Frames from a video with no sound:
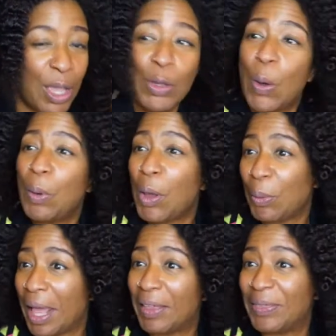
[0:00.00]
going
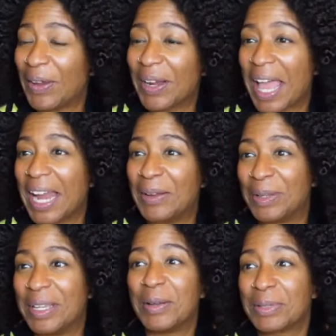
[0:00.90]
on out there, and I
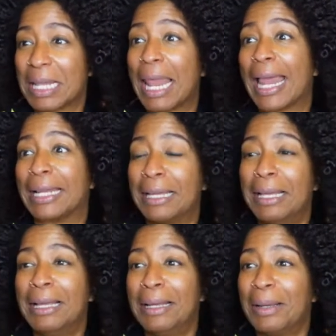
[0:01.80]
it was a lot of
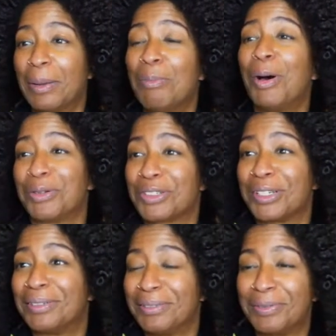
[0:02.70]

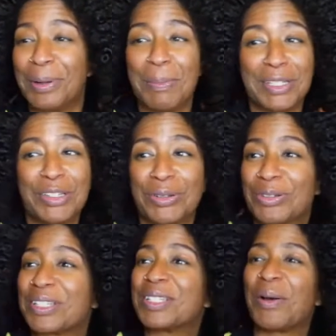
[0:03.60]
emotion with my
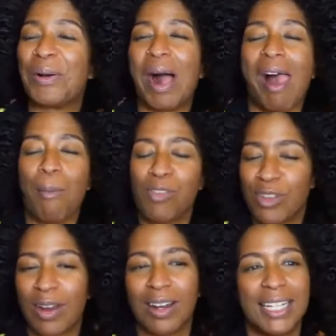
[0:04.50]
children. So I'm
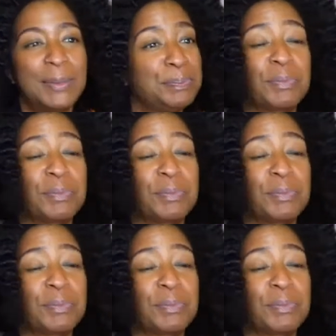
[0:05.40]
sorry.